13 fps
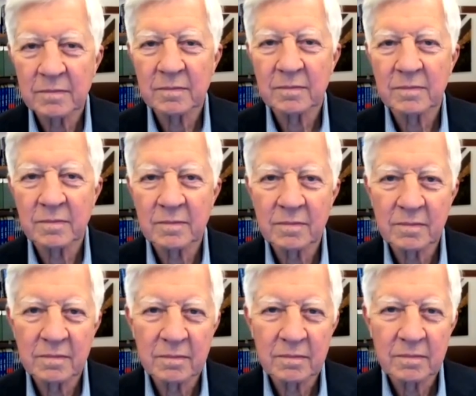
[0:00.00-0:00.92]

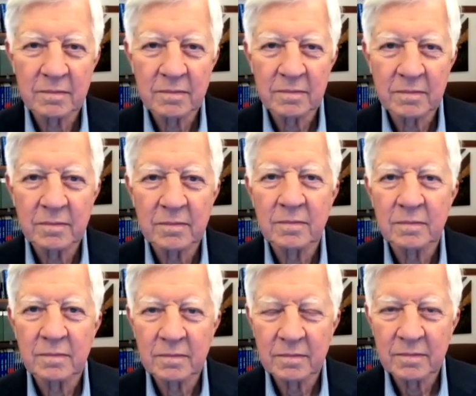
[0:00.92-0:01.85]

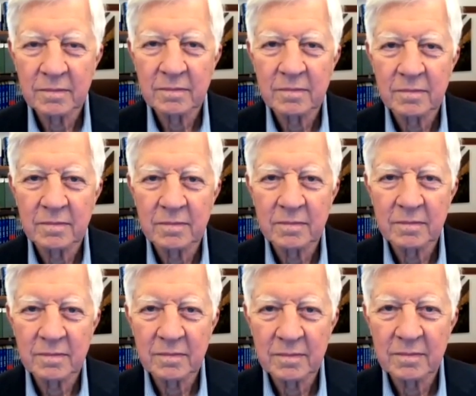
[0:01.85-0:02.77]

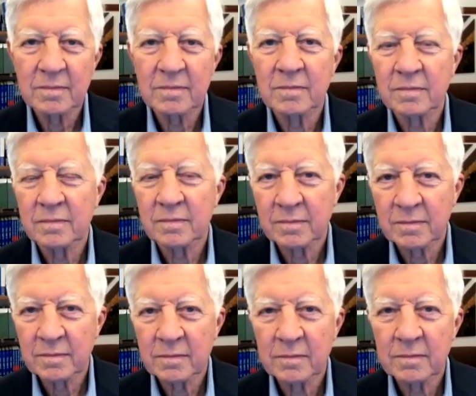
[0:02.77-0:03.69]

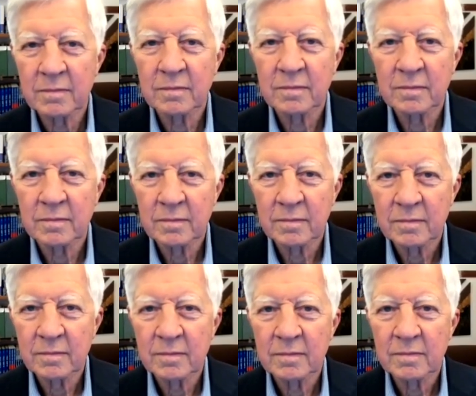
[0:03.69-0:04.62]

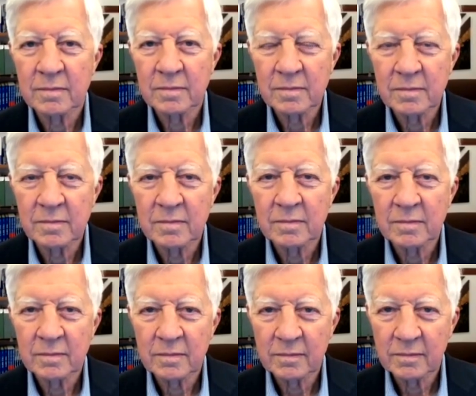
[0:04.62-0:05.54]

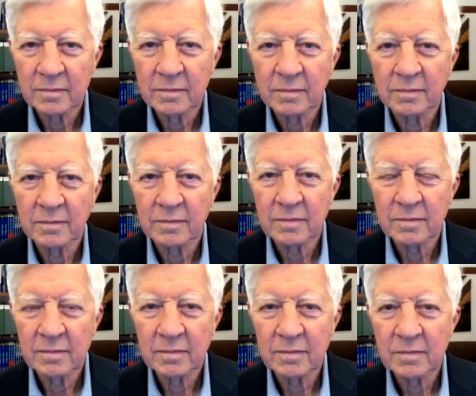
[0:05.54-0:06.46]

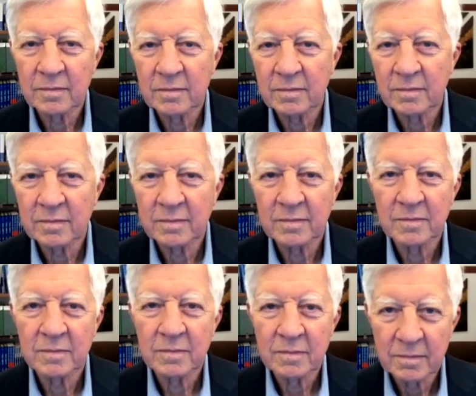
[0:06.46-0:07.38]

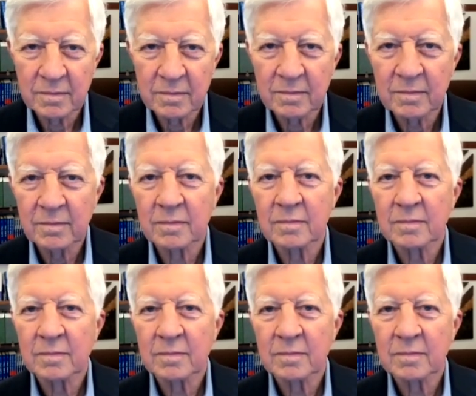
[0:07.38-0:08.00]
(silent)